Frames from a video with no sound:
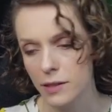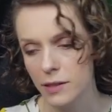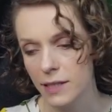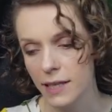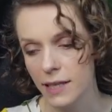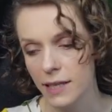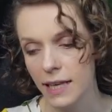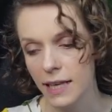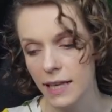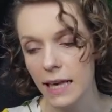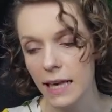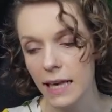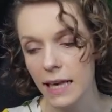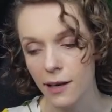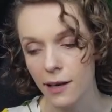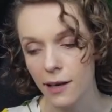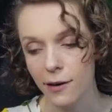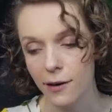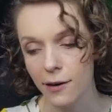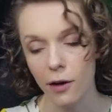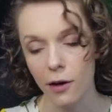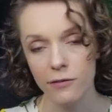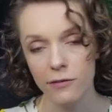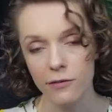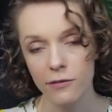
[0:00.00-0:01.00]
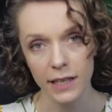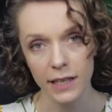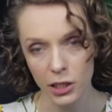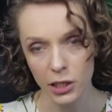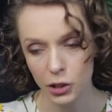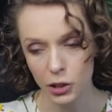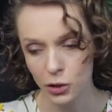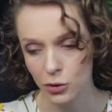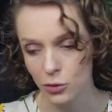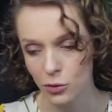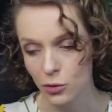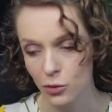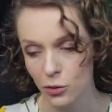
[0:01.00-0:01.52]
the key of
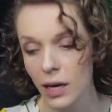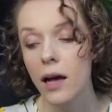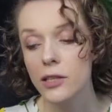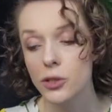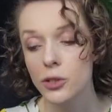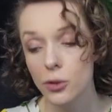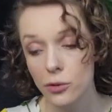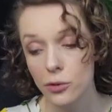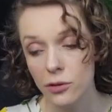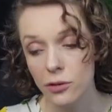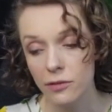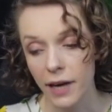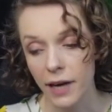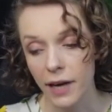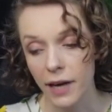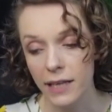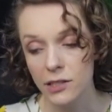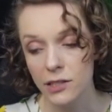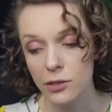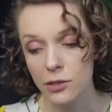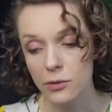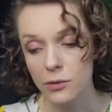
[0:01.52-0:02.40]
issue, to the right,